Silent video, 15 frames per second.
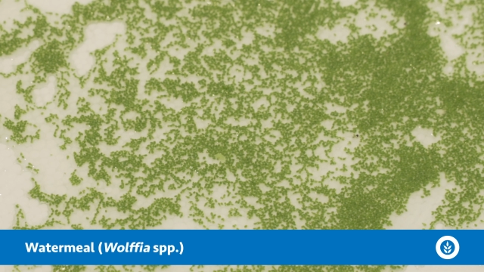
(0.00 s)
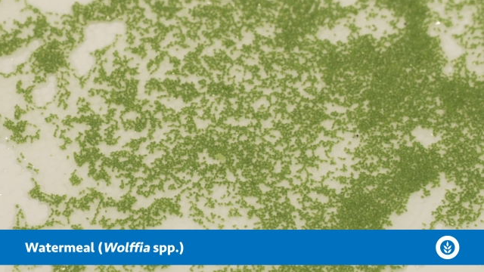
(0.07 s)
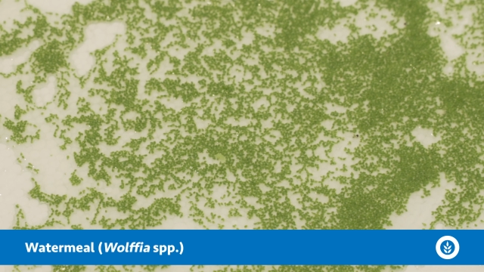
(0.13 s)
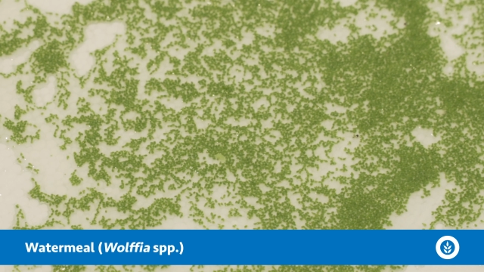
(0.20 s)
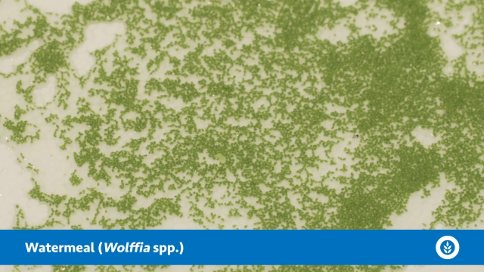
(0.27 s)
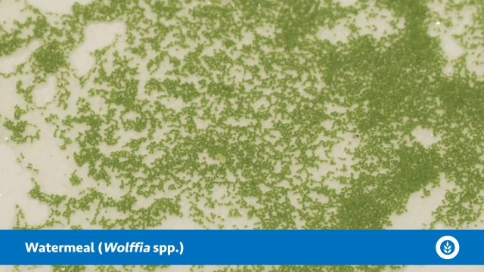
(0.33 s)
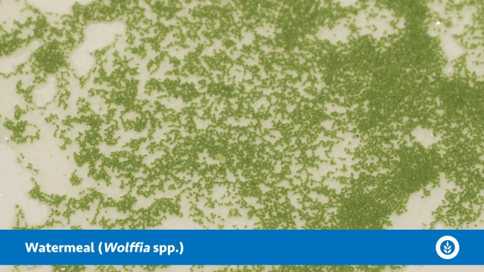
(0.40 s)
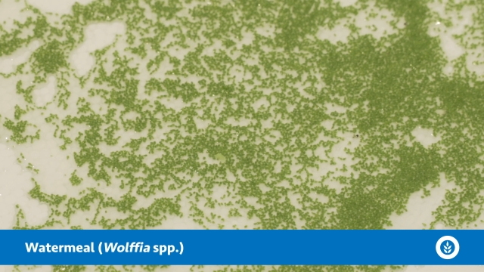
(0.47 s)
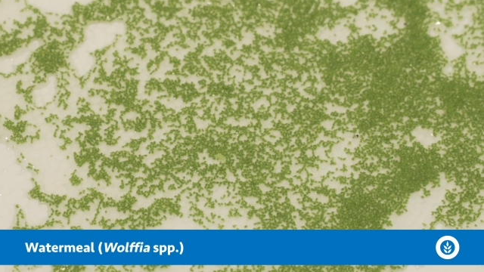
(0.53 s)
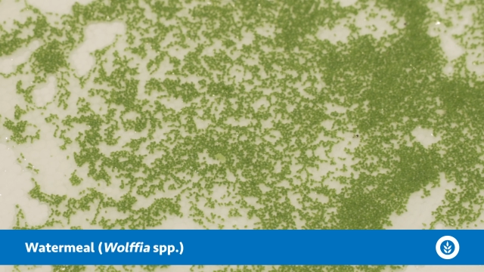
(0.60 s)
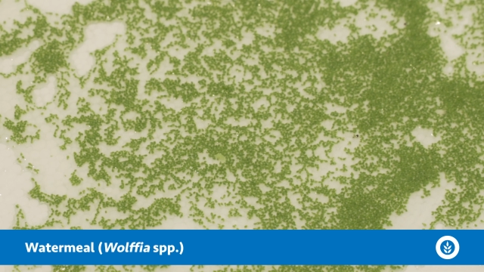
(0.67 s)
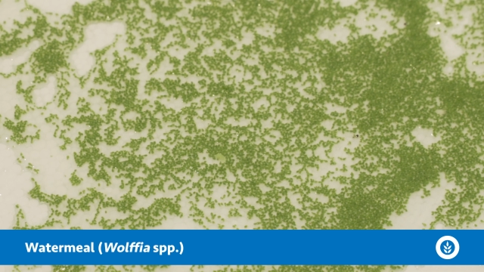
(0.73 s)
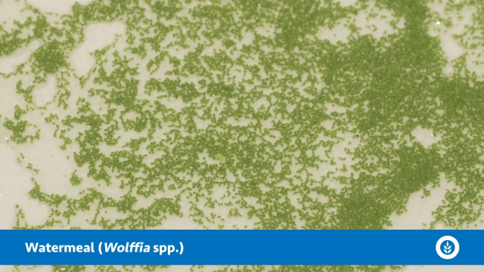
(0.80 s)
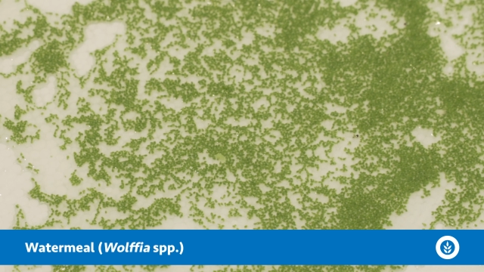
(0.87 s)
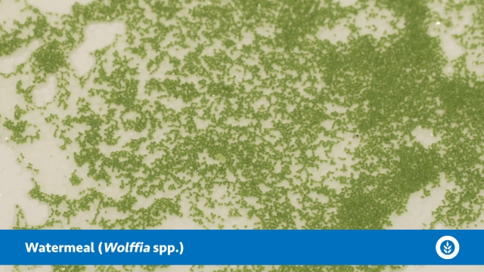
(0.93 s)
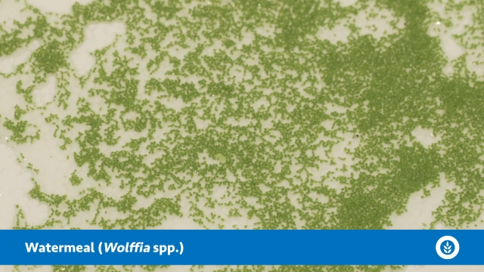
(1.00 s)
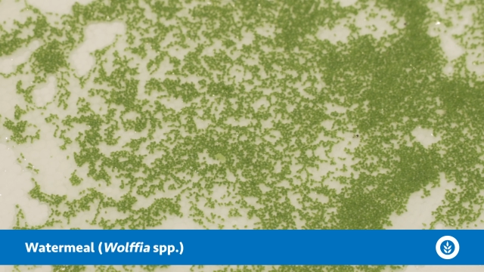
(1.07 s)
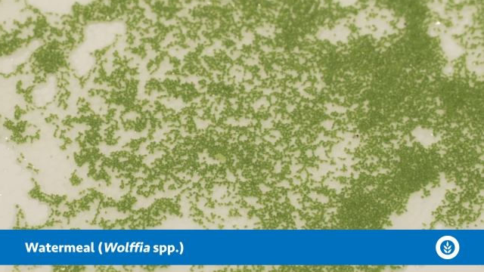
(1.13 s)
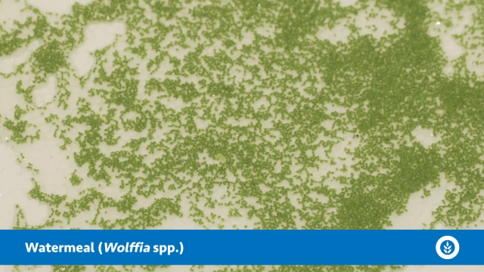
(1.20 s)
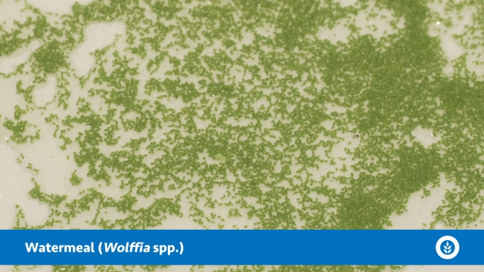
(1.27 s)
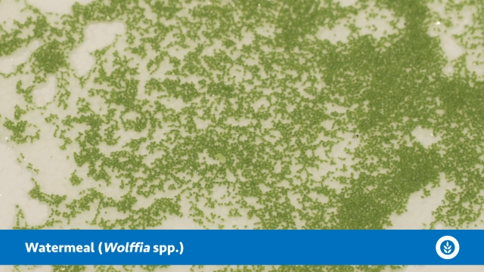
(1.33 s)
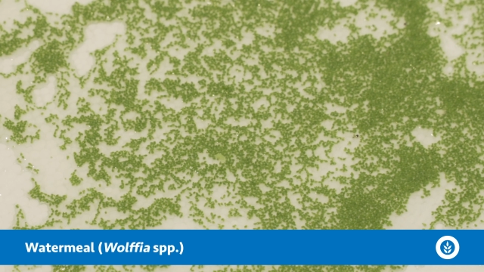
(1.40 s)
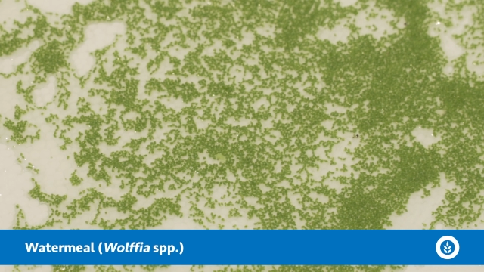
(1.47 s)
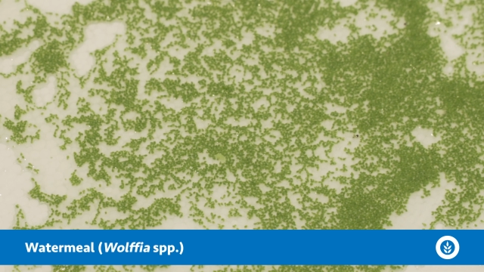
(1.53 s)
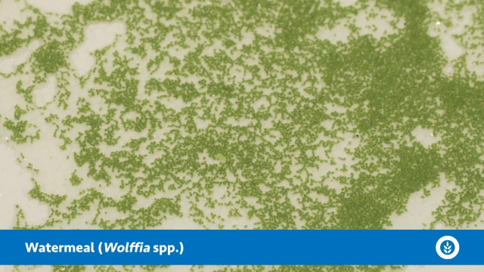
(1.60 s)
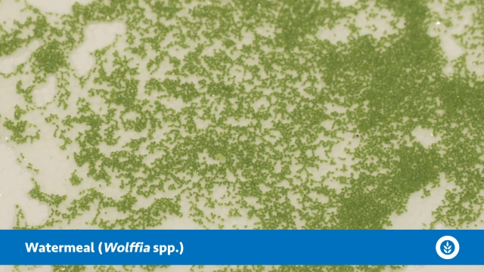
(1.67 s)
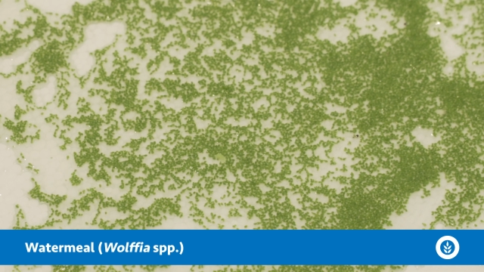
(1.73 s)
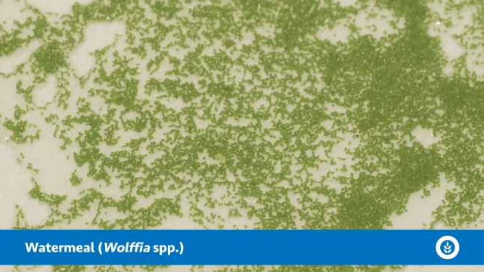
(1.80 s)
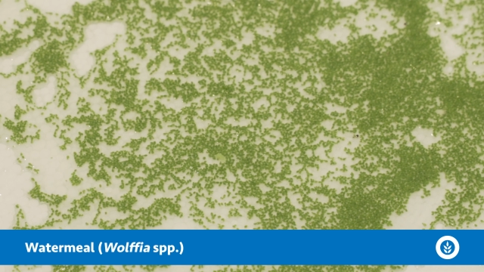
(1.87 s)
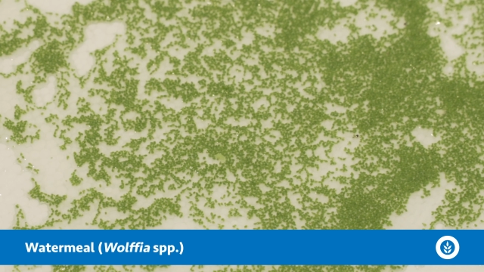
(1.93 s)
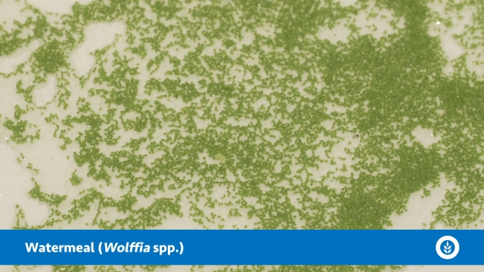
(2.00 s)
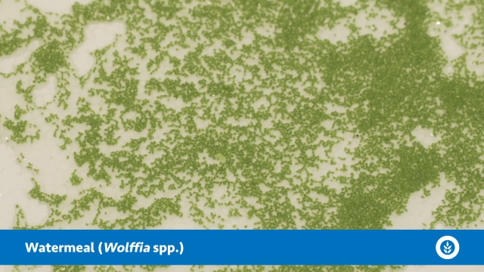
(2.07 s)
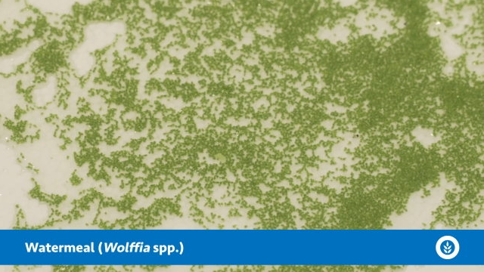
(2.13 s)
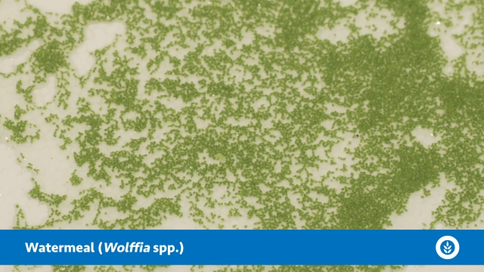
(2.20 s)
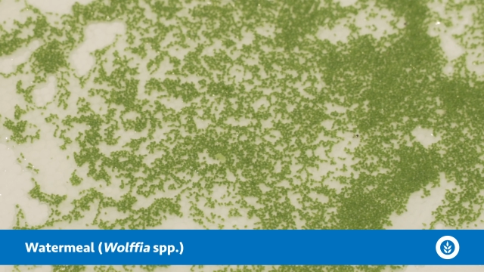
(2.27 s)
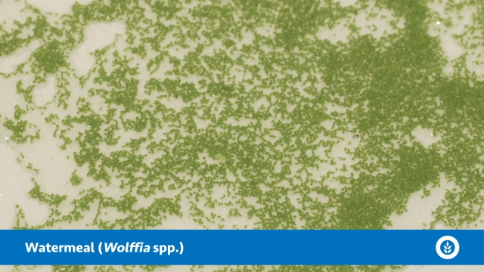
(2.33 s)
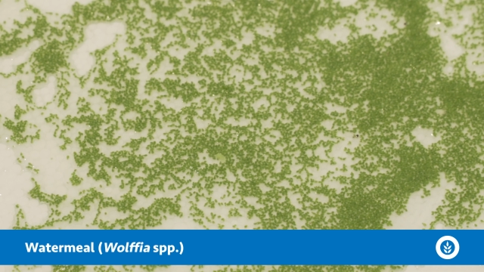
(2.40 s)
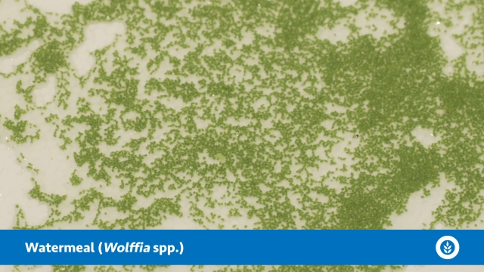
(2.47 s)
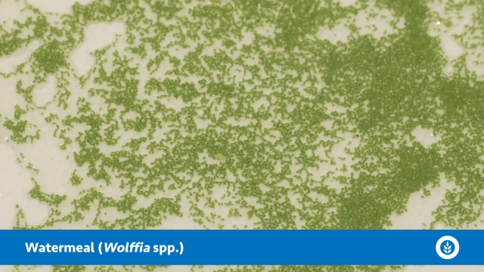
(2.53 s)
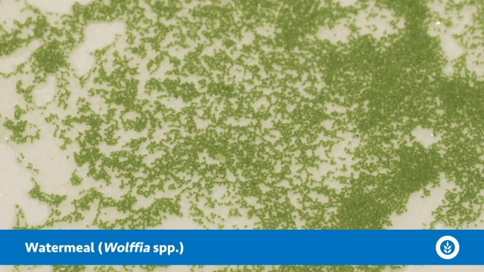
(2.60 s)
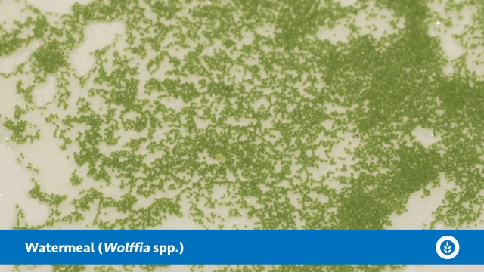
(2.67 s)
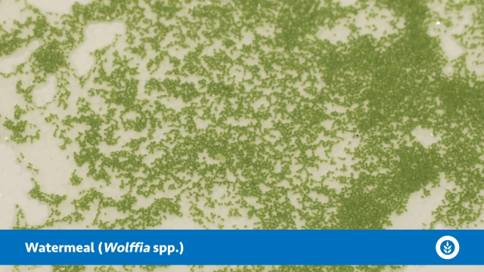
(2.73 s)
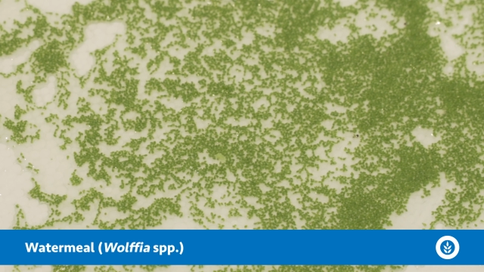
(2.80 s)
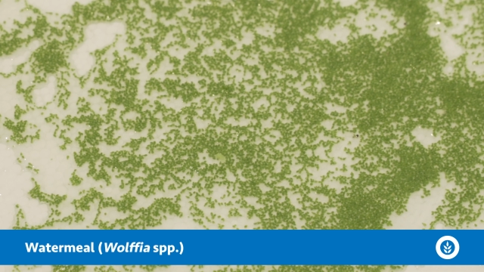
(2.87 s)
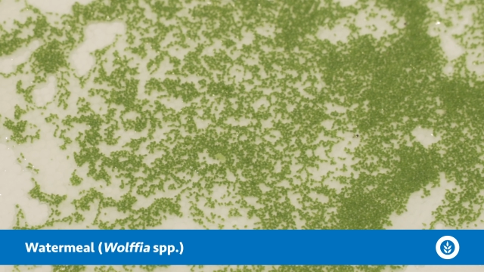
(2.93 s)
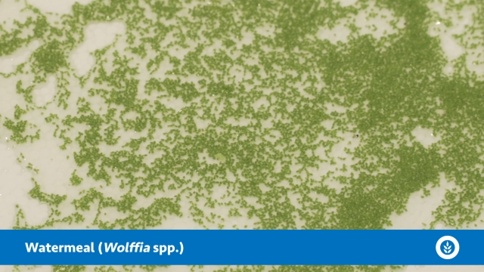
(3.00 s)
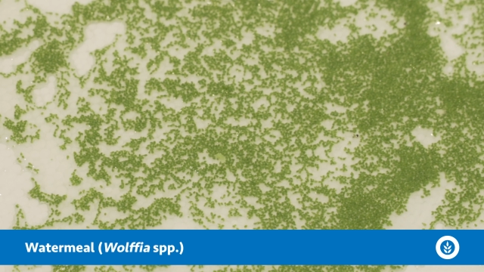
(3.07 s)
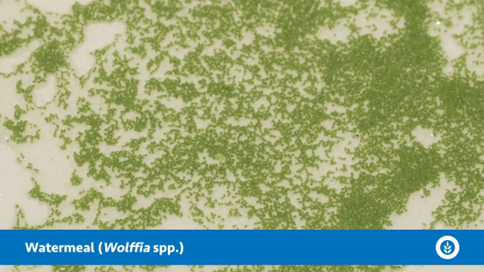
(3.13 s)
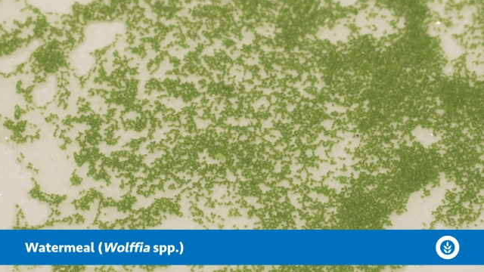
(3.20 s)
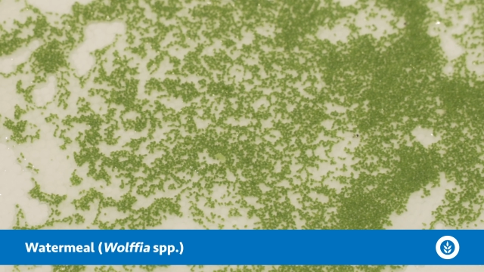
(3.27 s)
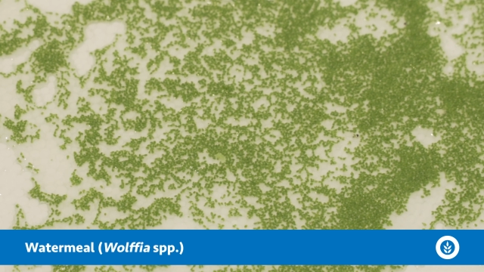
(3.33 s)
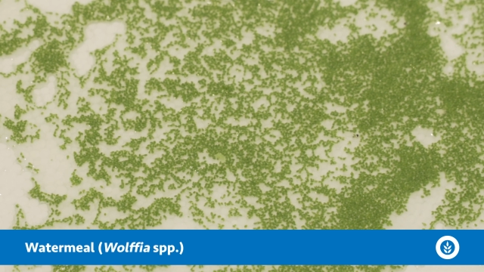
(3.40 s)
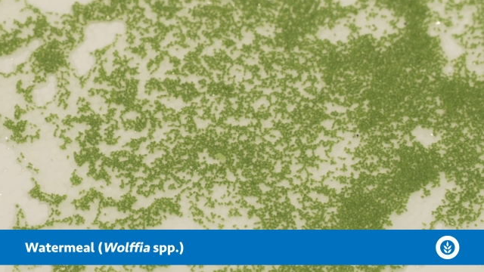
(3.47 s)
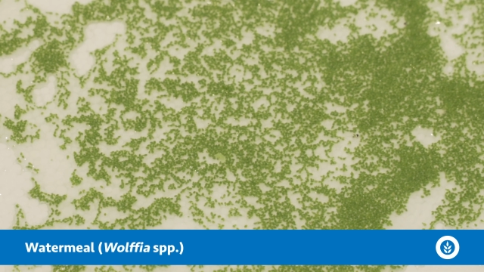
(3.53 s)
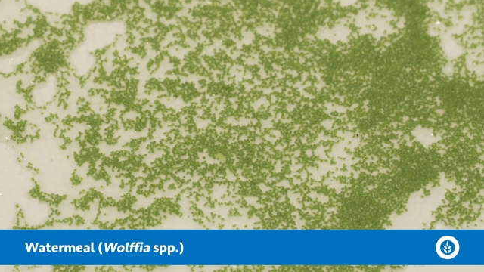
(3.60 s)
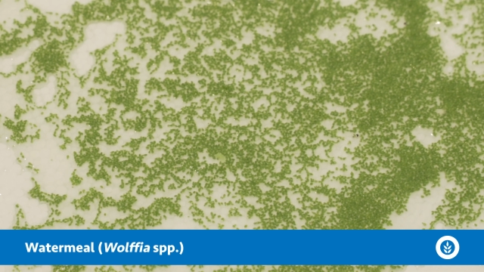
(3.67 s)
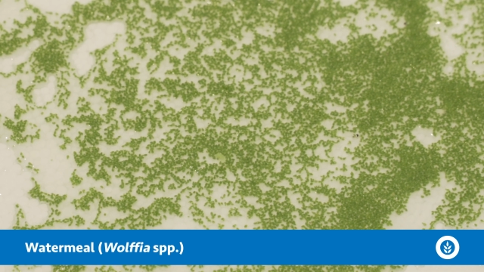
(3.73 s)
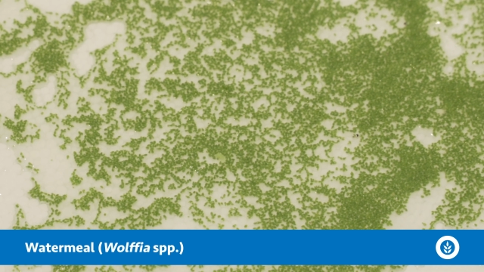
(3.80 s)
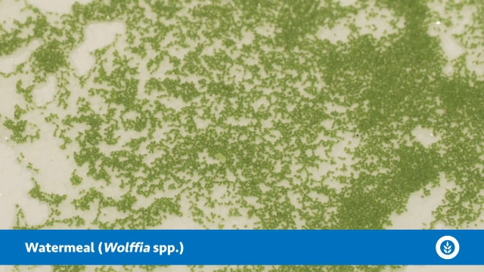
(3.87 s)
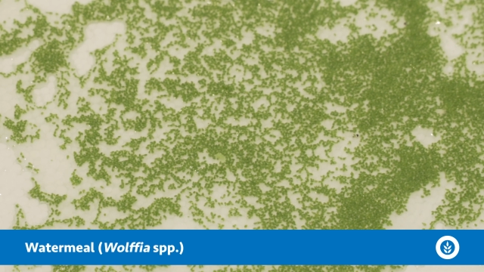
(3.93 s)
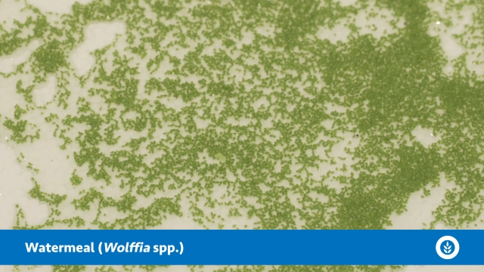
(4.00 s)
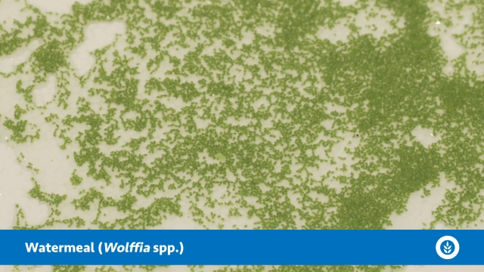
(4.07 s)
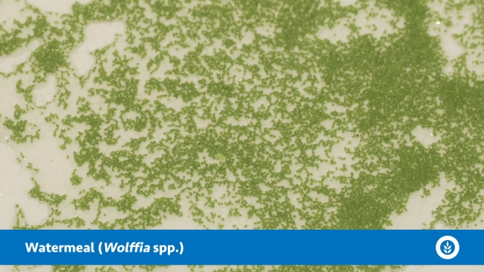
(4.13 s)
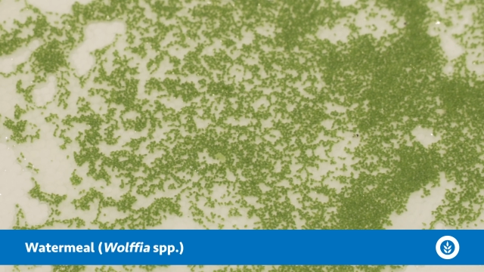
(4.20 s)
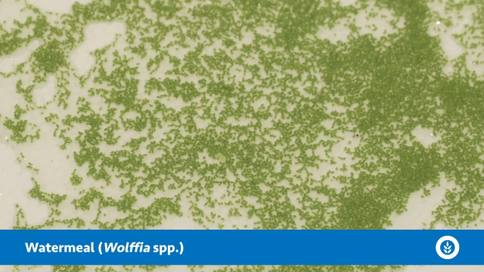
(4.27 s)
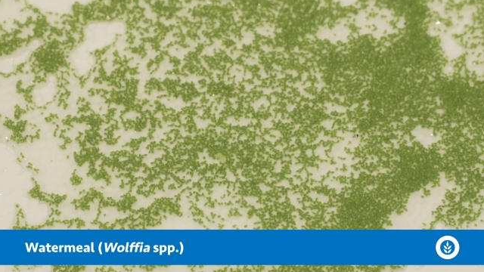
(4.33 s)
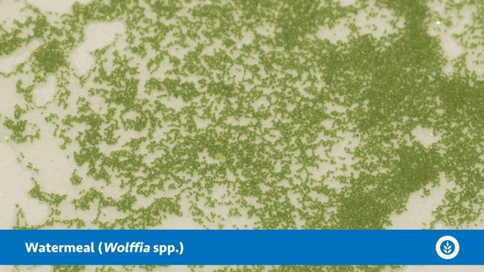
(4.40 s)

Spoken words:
[unreadable: no face in view]